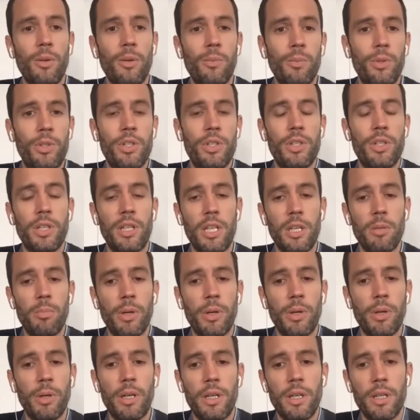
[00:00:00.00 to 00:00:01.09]
which is a key
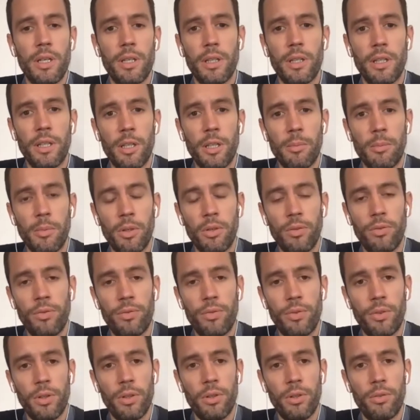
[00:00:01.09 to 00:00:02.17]
part of
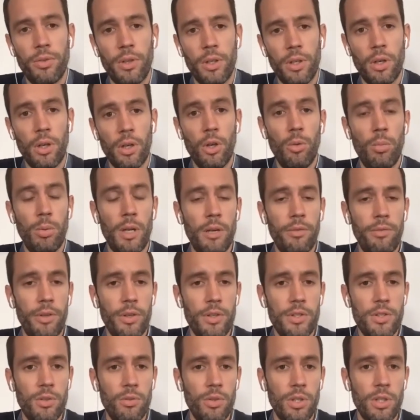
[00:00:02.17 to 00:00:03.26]
our global
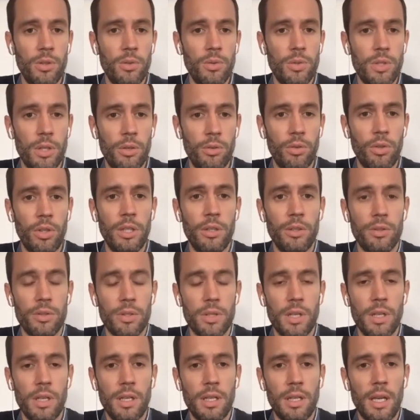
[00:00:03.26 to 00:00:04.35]
efforts to reduce our greenhouse
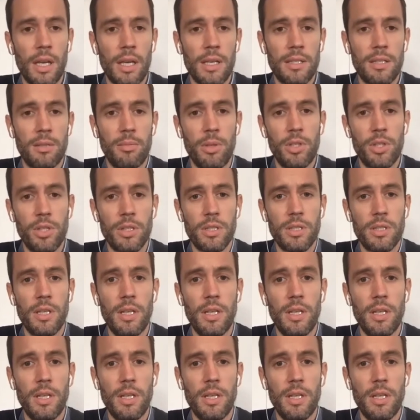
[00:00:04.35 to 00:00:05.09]
gas emissions.